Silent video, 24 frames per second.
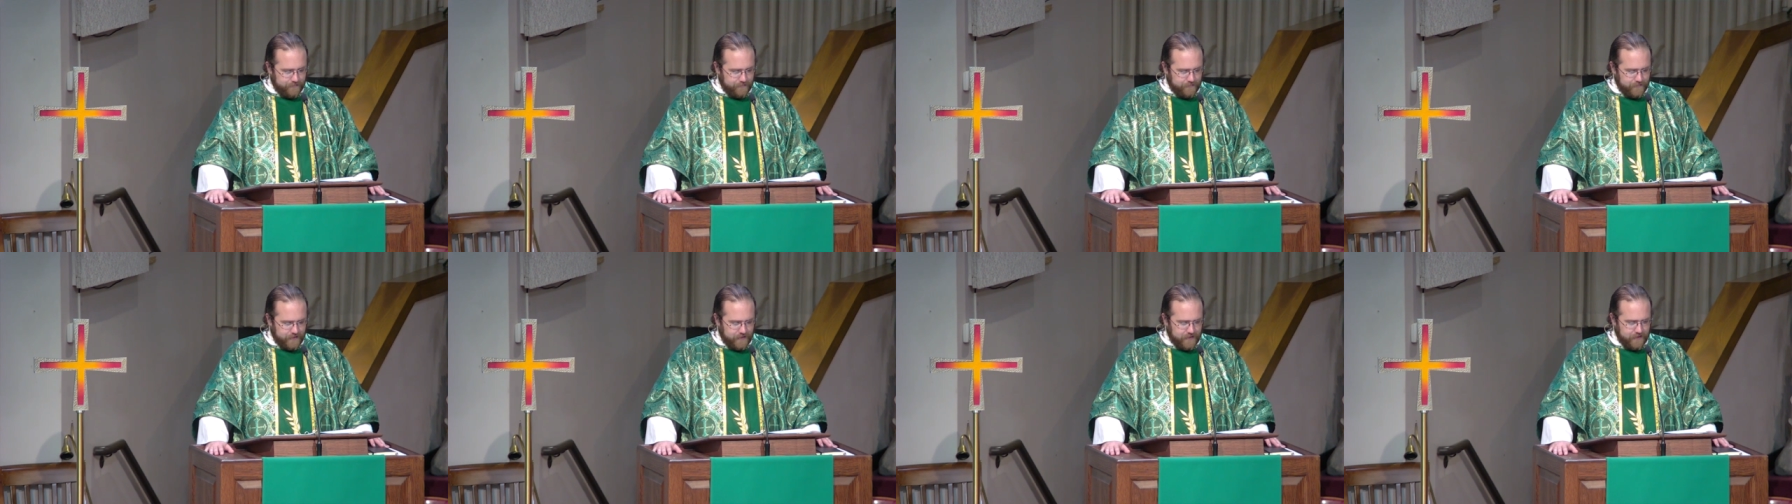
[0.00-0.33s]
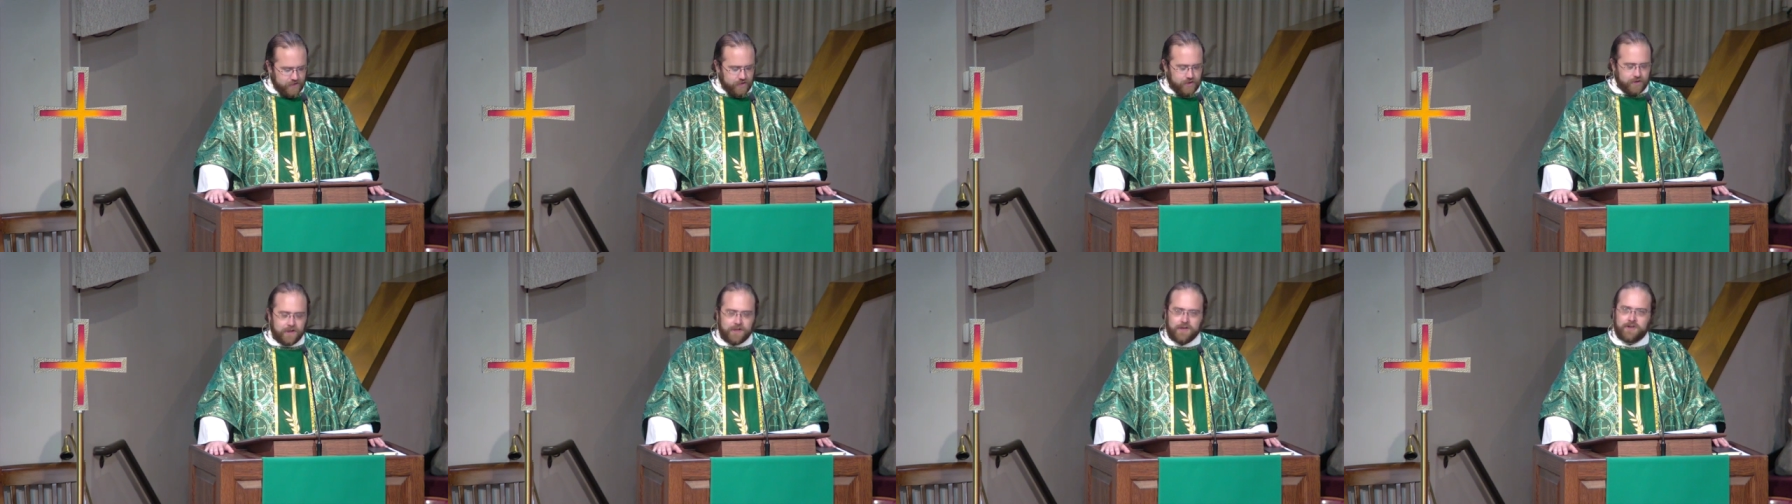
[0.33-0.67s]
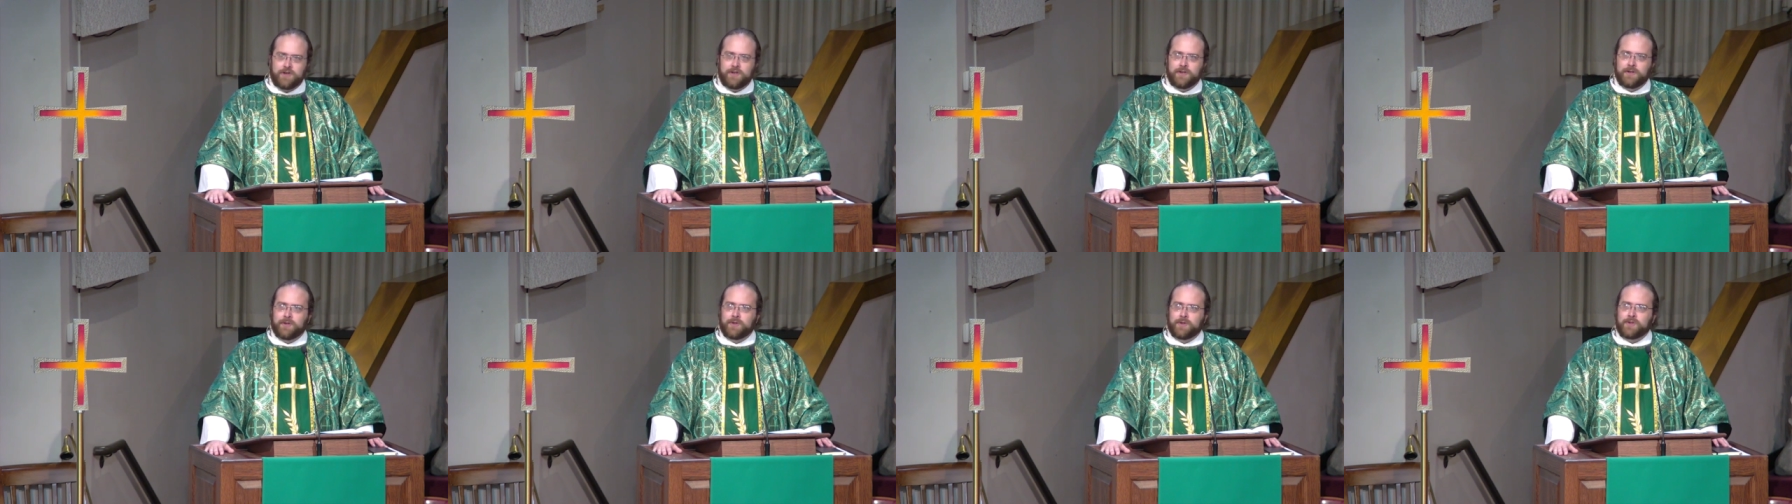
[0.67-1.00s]
It's good
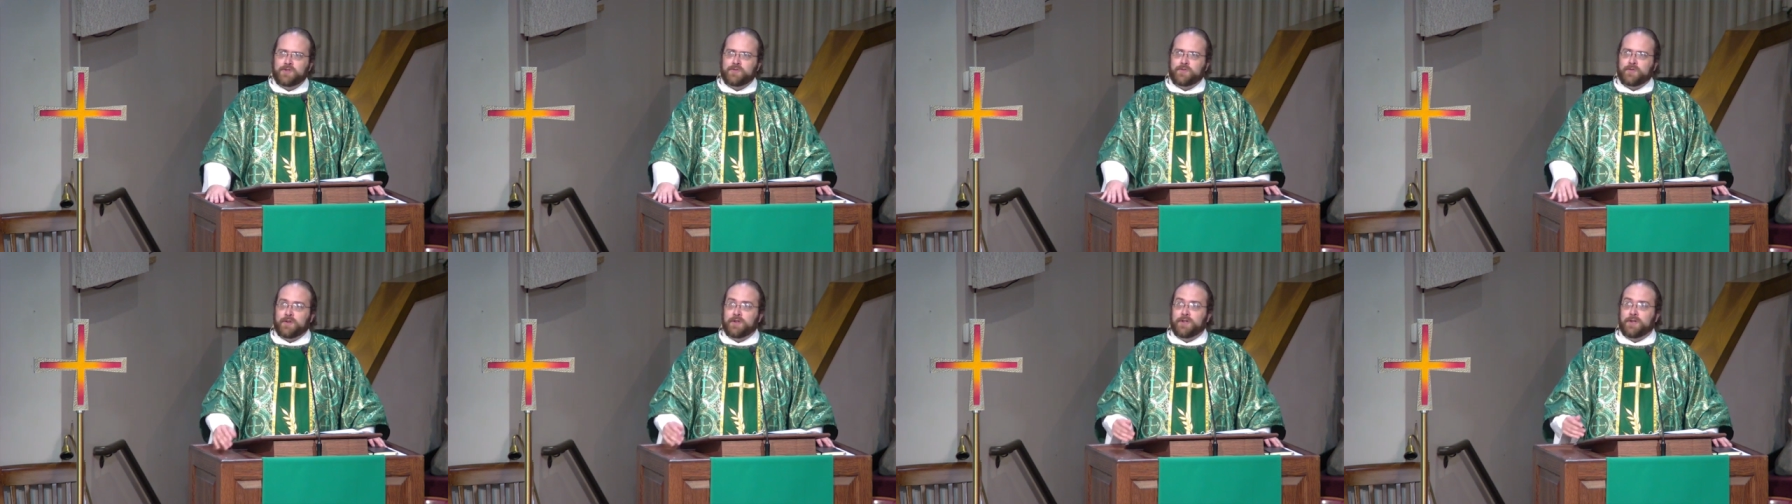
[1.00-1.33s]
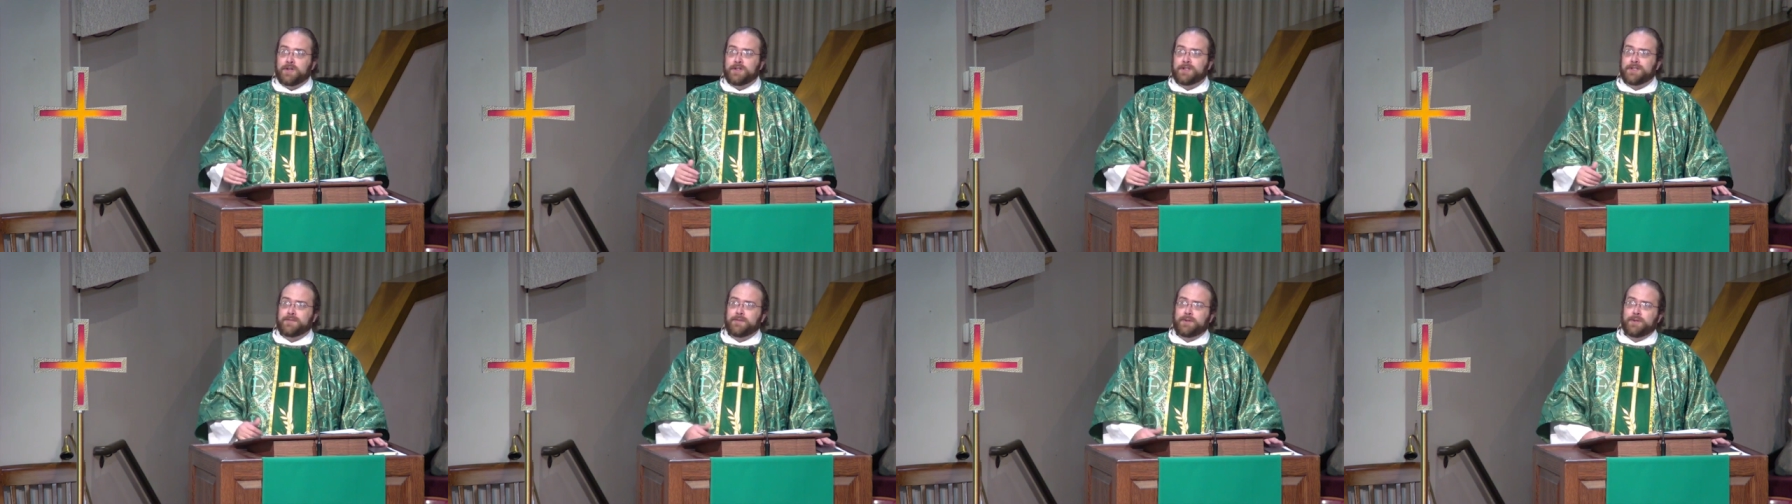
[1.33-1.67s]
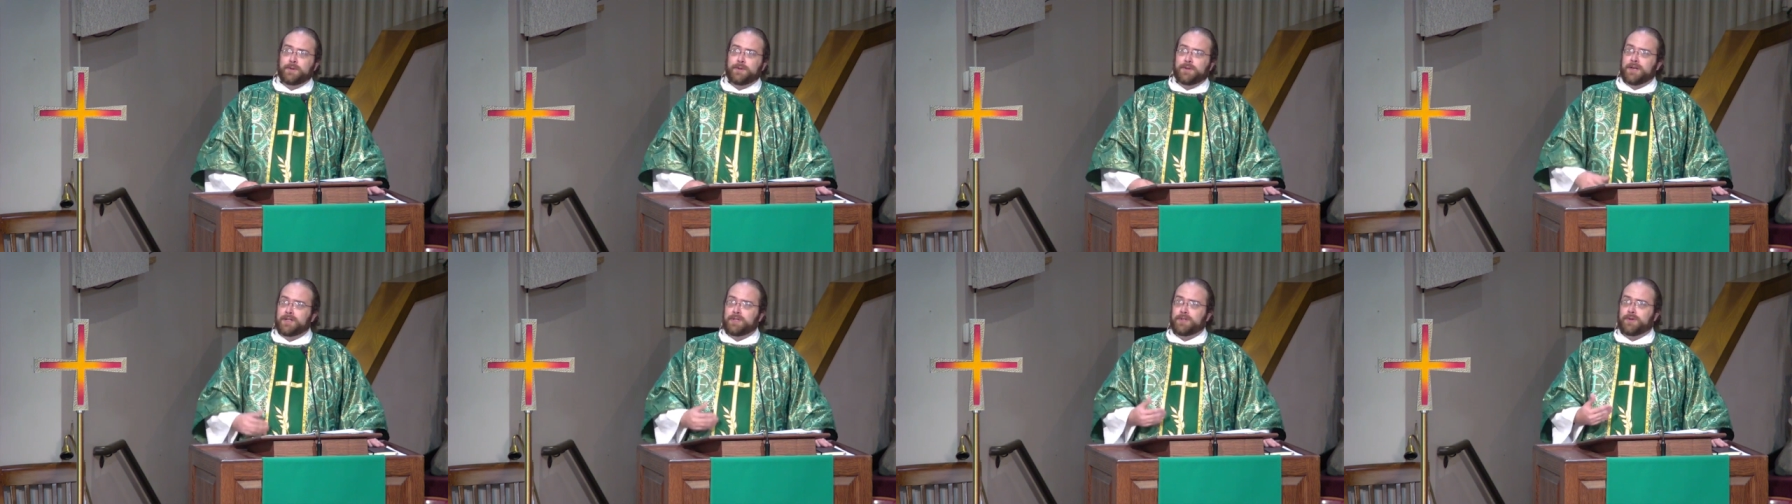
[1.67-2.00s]
news for those of
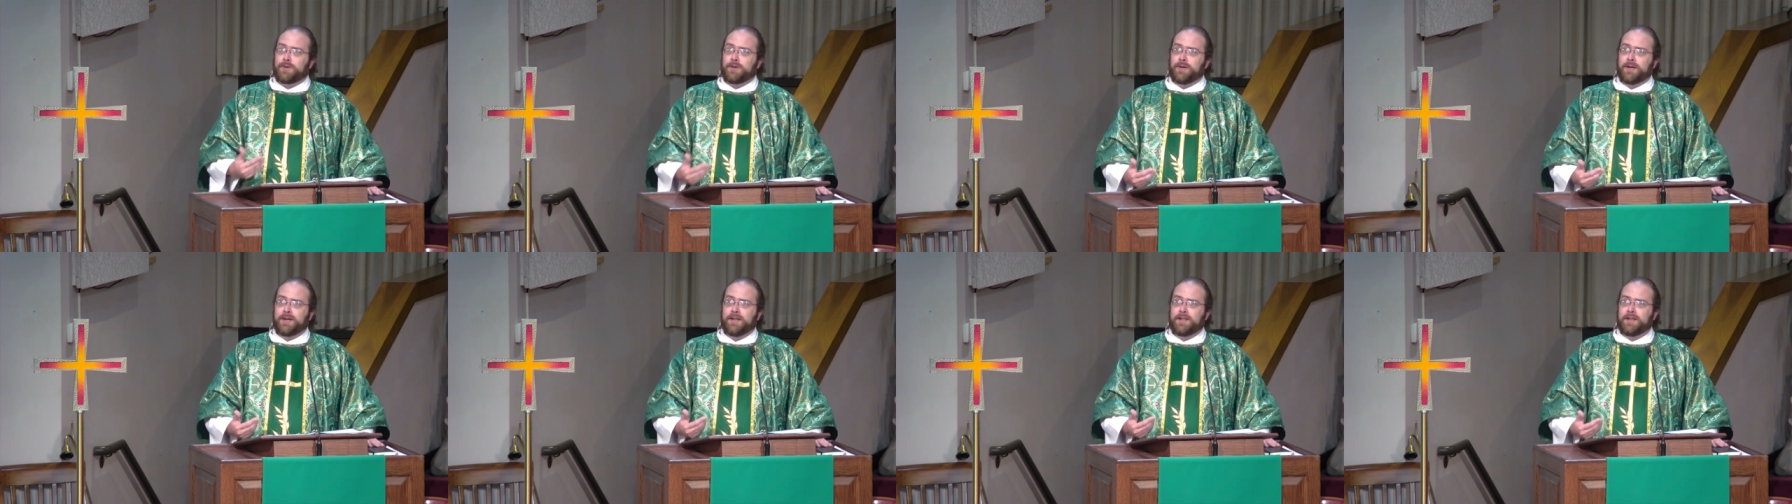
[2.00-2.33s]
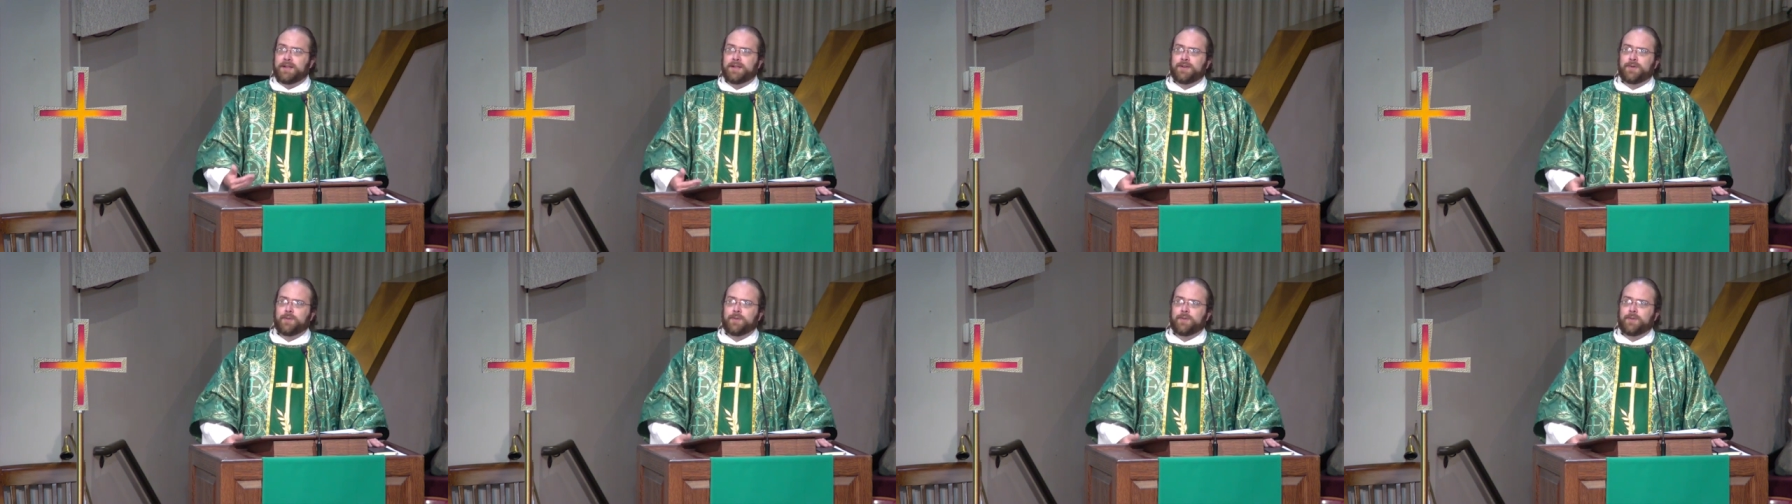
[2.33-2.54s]
you who are toiling